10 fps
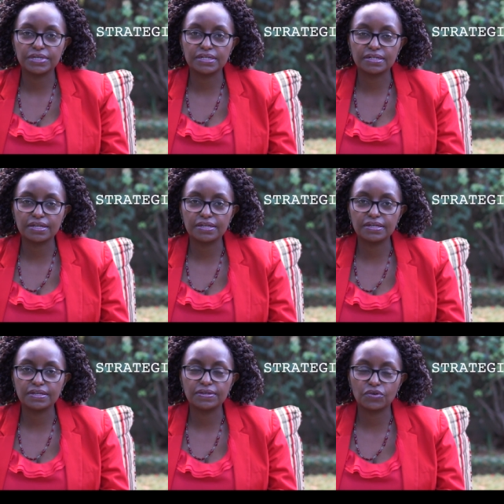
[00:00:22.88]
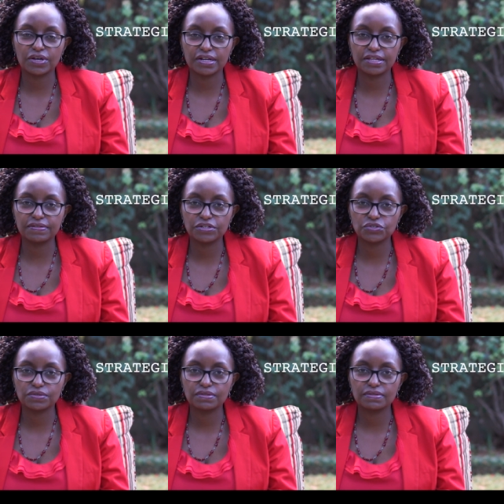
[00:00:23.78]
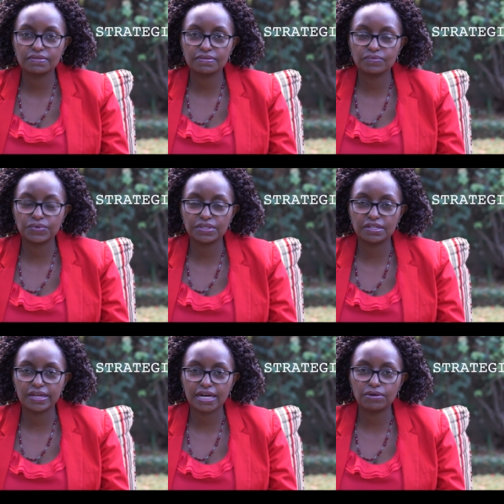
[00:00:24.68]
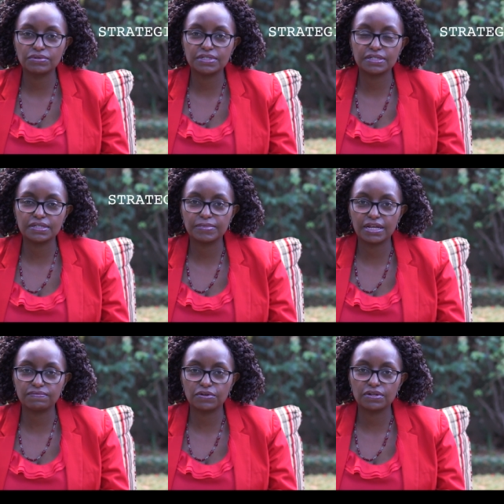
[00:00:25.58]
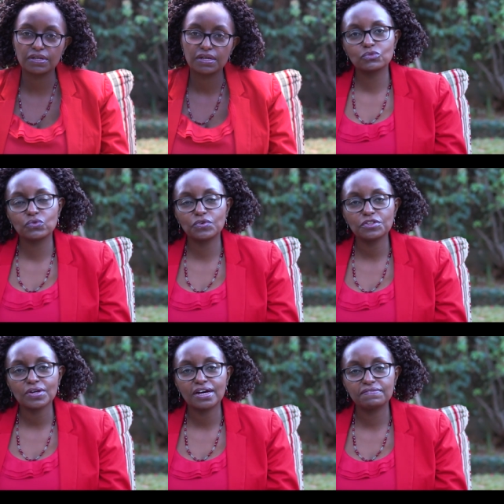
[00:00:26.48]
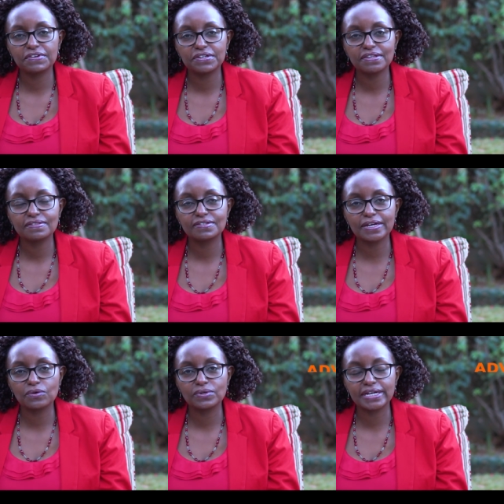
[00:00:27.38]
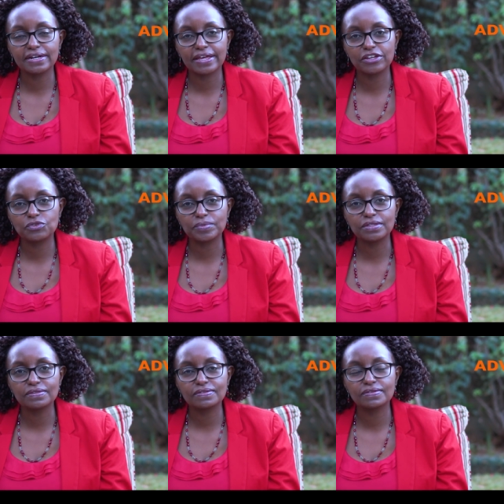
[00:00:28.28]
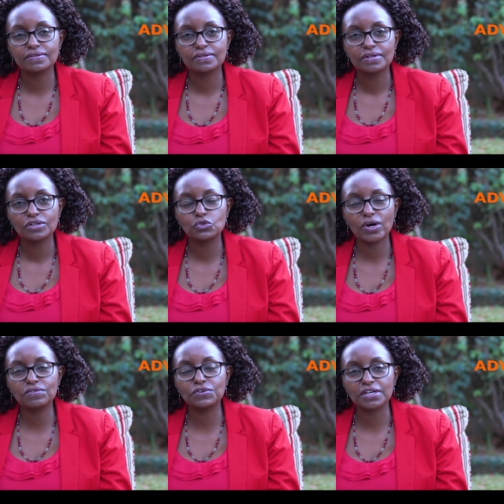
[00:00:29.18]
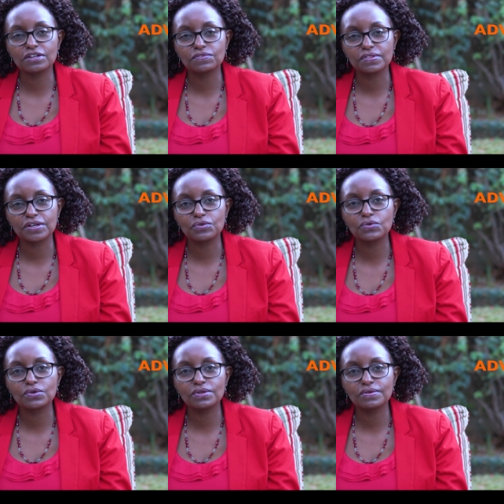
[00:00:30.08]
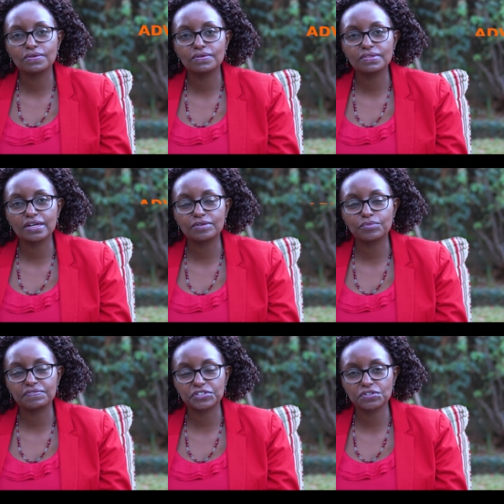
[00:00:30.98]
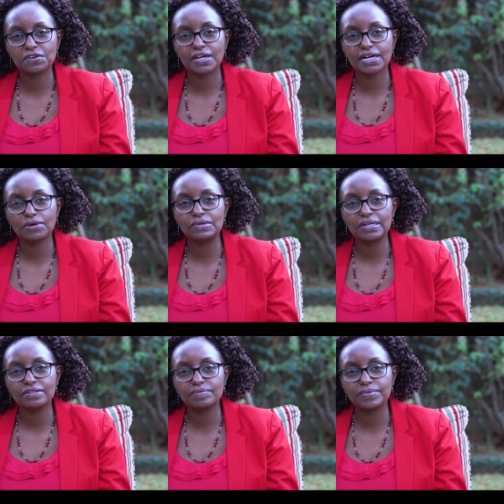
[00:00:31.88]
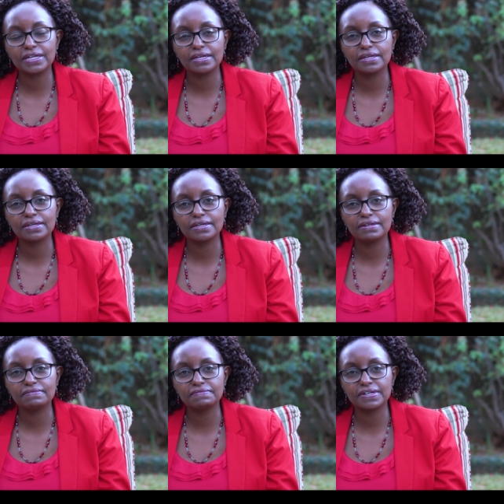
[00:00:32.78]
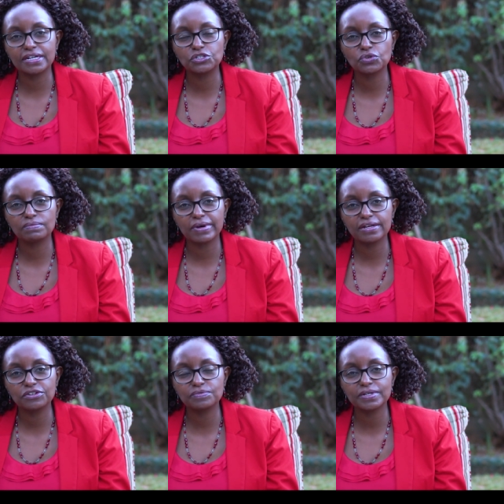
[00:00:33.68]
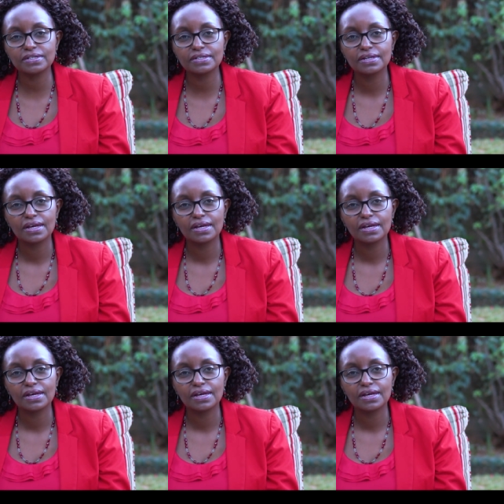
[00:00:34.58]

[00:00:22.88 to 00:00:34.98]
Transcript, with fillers: in key organizations within the county level. We've also had various stakeholder engagements to advocate for the role that professional accountants play in financial management